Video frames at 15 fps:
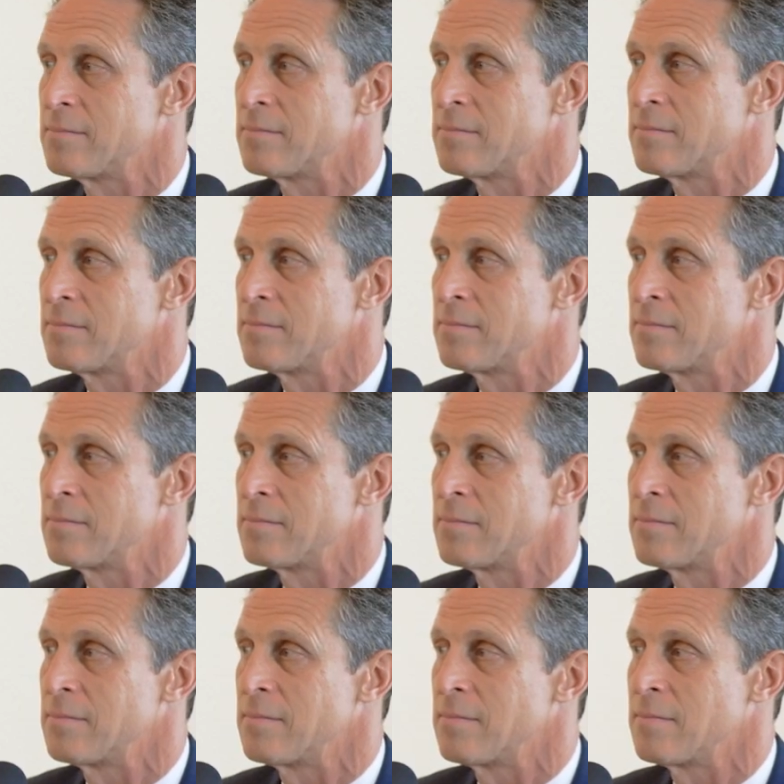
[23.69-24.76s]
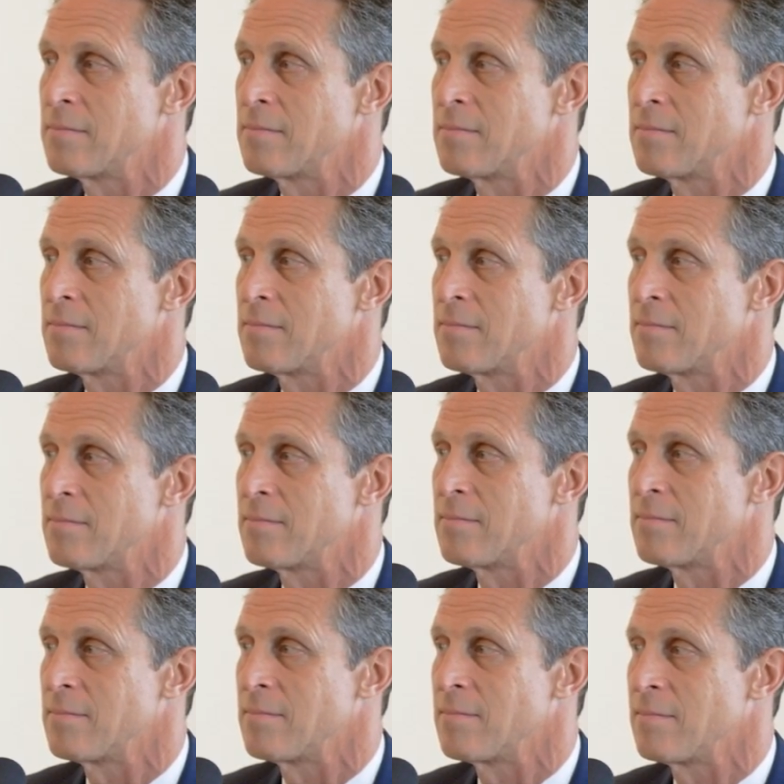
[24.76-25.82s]

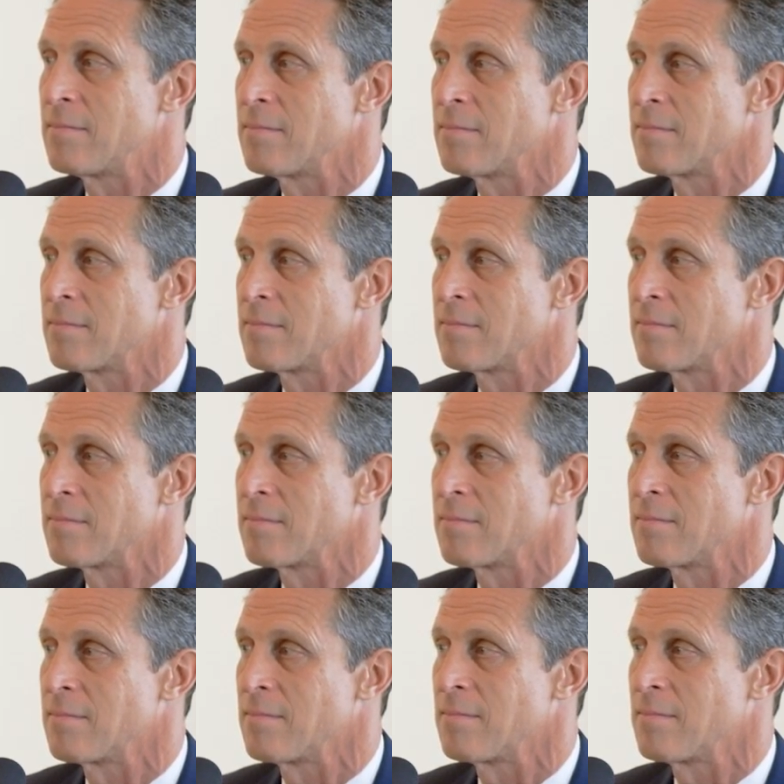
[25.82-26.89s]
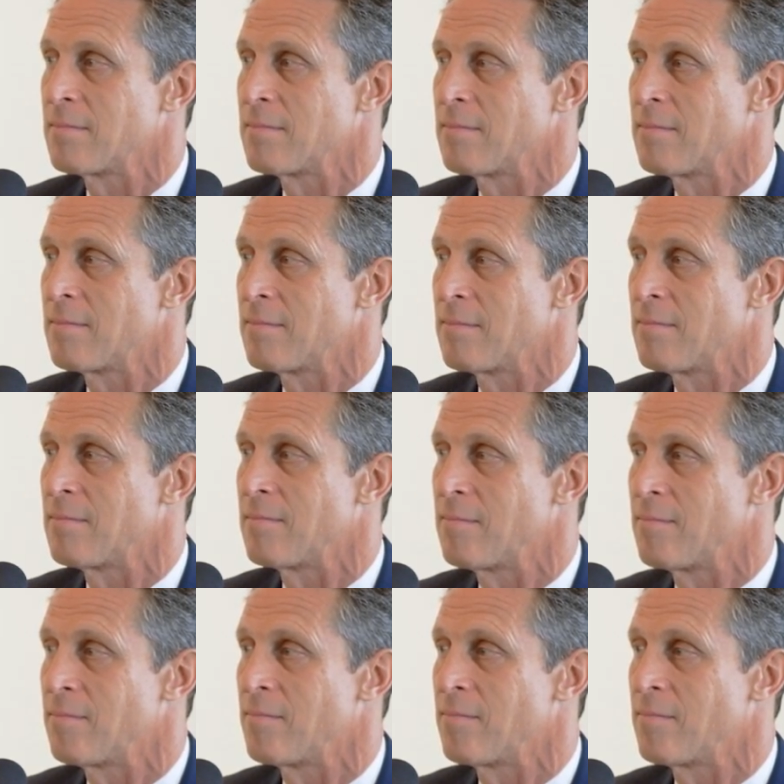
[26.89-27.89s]
[no speech]